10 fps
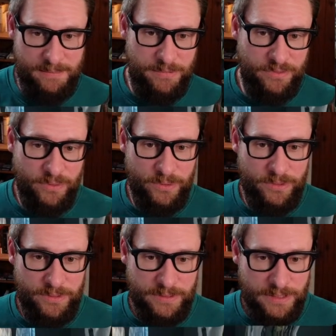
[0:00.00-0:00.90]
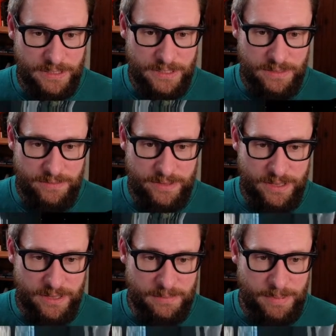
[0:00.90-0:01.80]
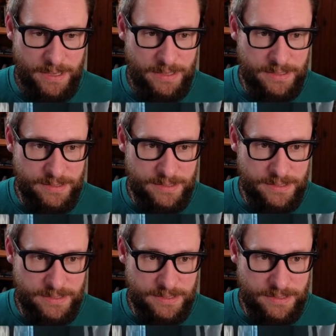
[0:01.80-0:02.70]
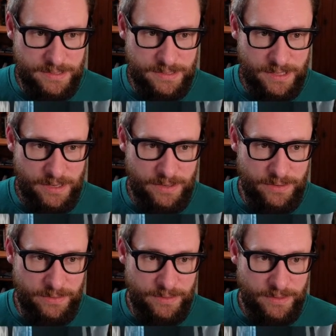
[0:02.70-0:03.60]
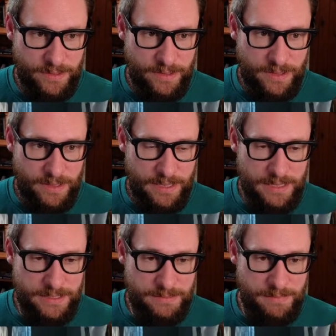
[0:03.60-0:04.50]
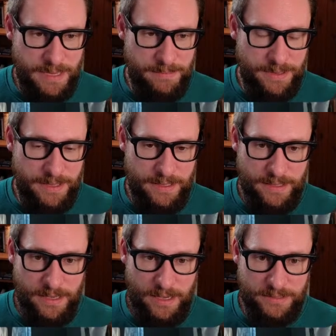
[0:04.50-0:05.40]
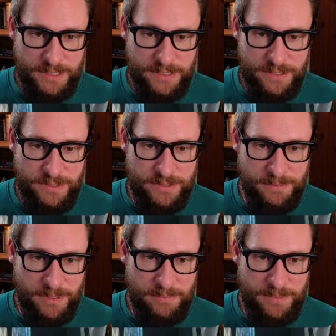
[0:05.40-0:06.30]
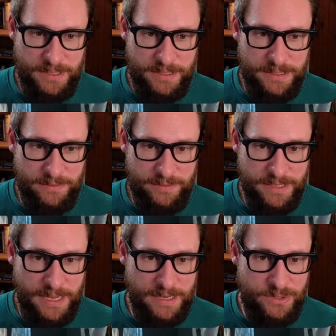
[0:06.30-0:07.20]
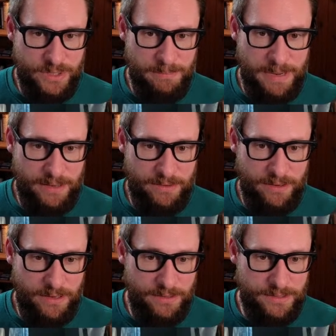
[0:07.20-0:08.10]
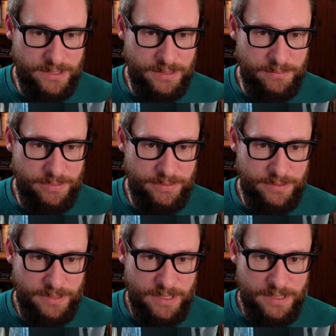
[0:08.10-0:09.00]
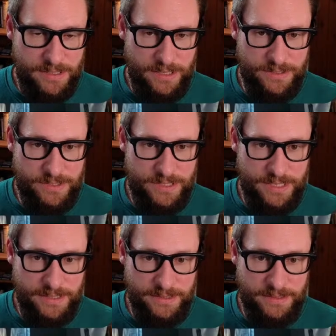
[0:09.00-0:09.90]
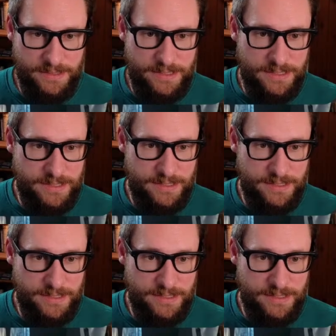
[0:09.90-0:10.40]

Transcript: before for the other parts. So let's maybe ask it to do something completely different. Yeah, extreme macro close up, Dutch tilt.